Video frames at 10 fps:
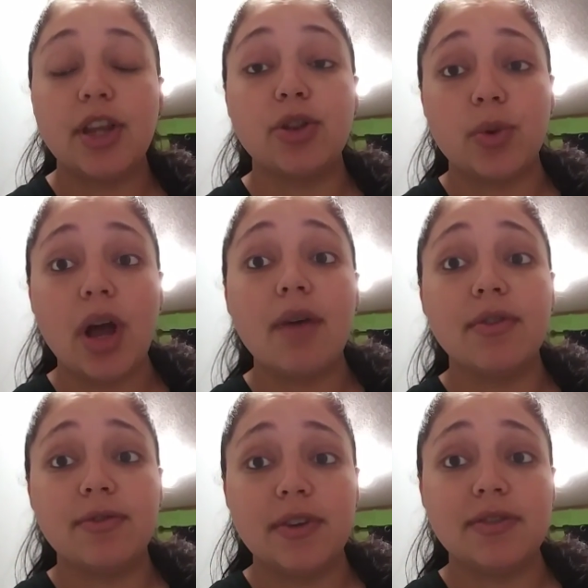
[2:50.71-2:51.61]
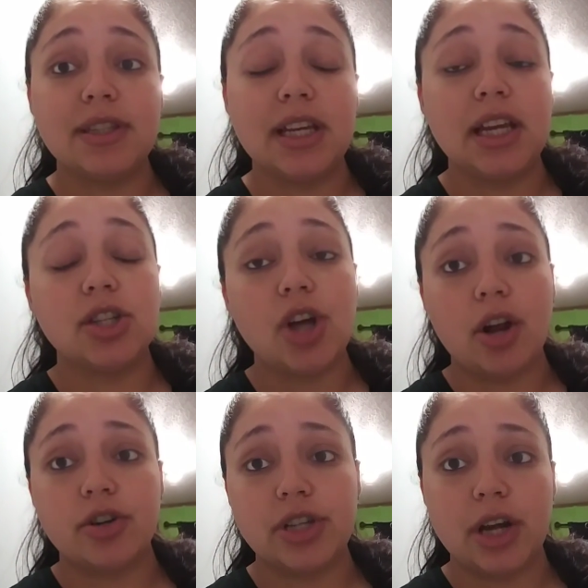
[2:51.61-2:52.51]
The 3 off of
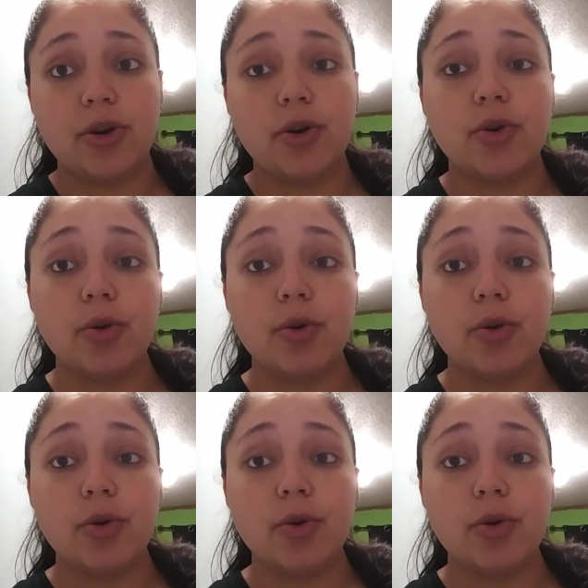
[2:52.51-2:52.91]
$15 general